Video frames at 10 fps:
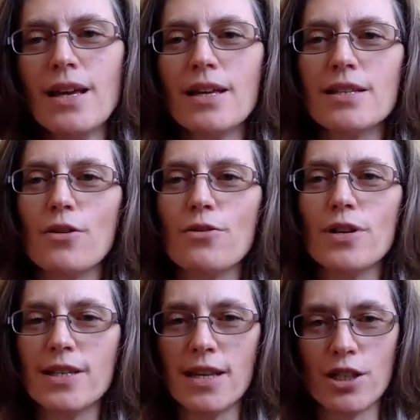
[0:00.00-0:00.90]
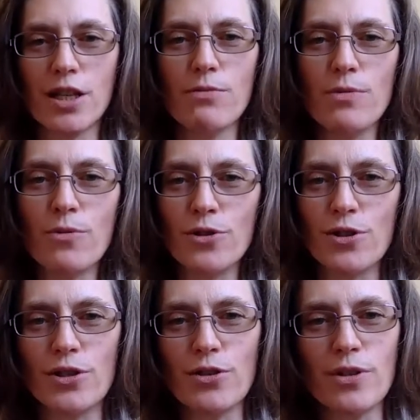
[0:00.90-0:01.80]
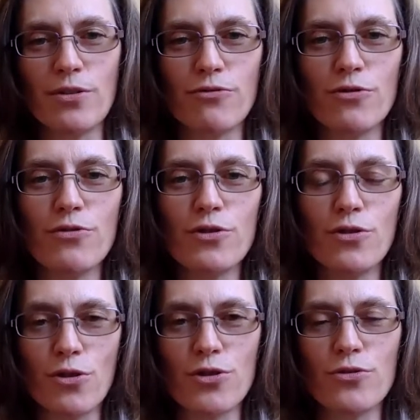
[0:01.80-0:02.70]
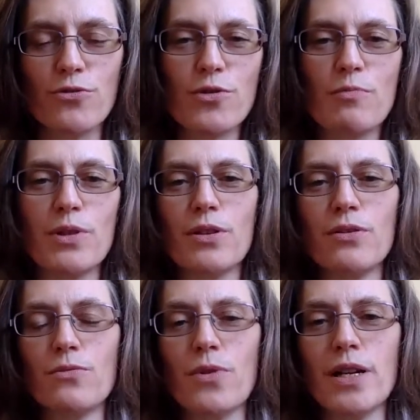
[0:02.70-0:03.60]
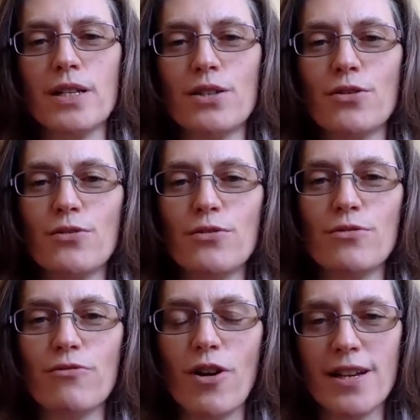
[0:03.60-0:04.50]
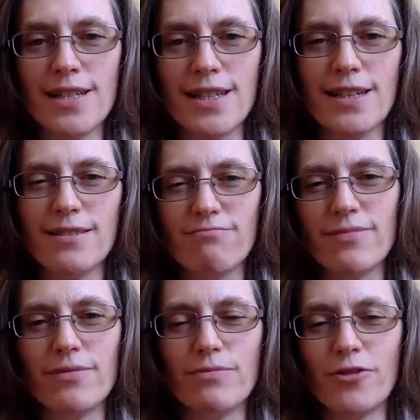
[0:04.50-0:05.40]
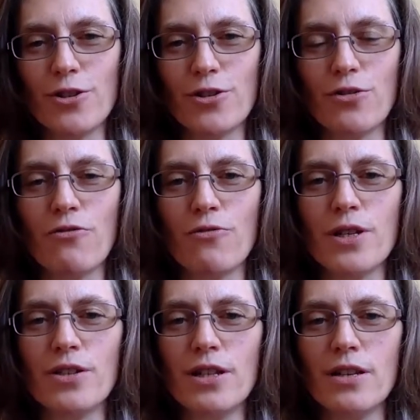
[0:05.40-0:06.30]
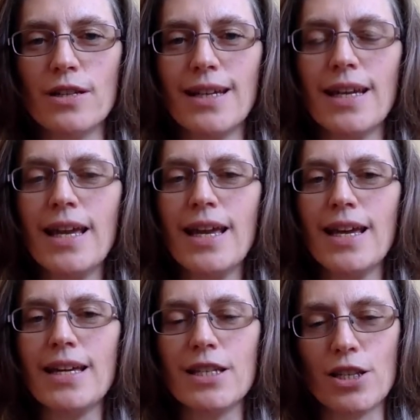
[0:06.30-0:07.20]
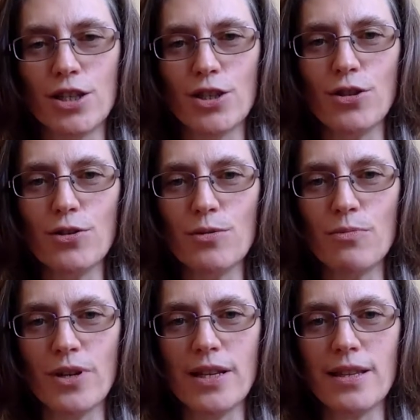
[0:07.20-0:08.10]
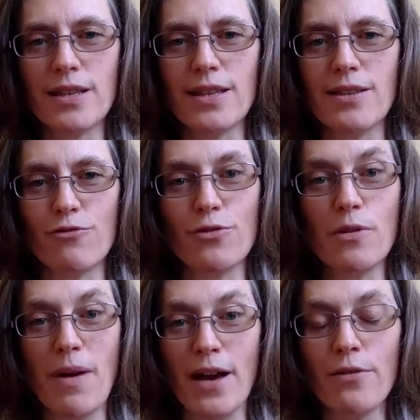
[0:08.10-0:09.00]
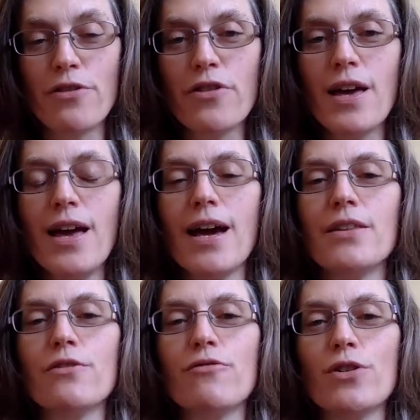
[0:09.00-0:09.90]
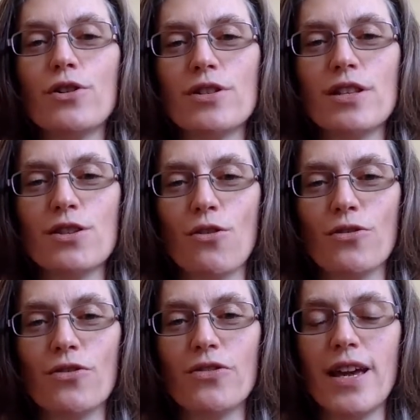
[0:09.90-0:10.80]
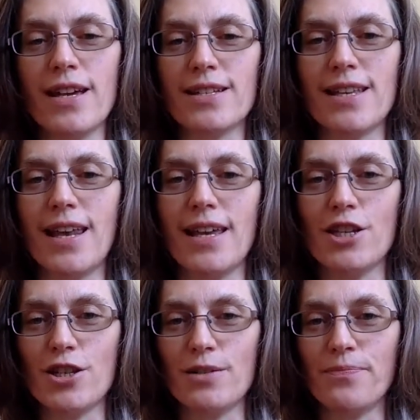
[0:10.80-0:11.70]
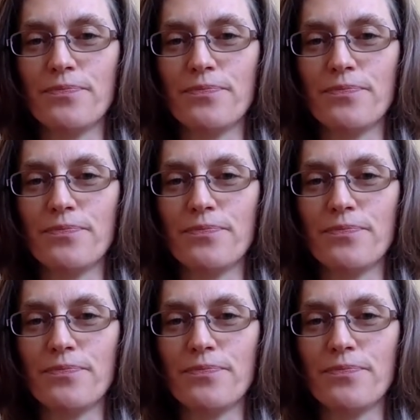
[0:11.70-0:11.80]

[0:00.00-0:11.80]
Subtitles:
So essentially we want to do it through the nostrils, but a good way to find it first off when you're learning is to breathe through the mouth, and the focus is on the exhalation.